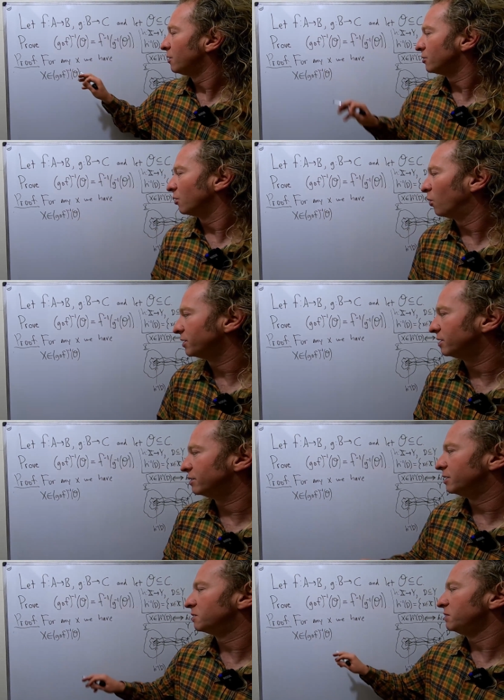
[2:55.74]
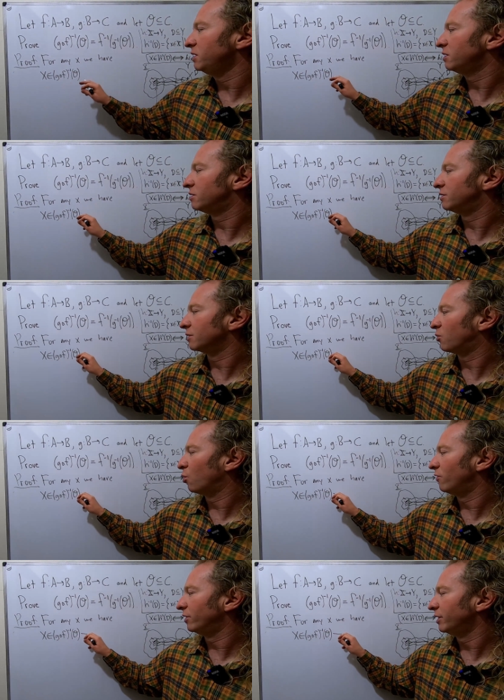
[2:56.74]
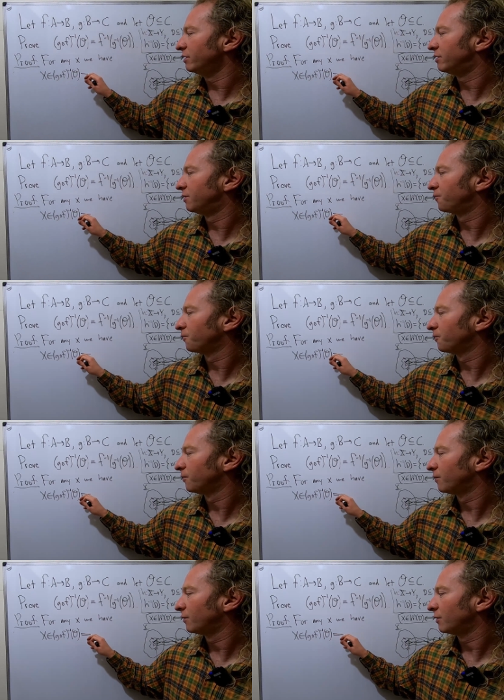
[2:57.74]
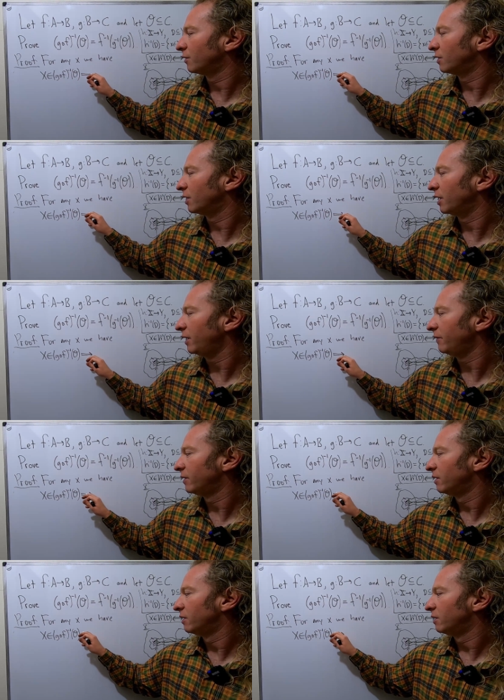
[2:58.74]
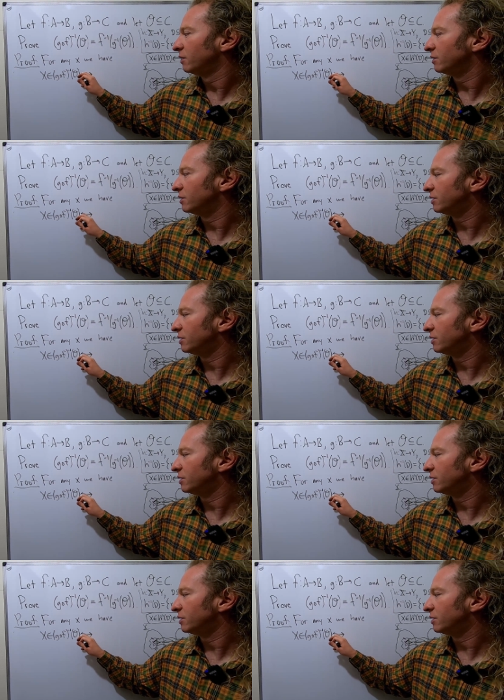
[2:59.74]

So what does this mean? This is equivalent, okay, to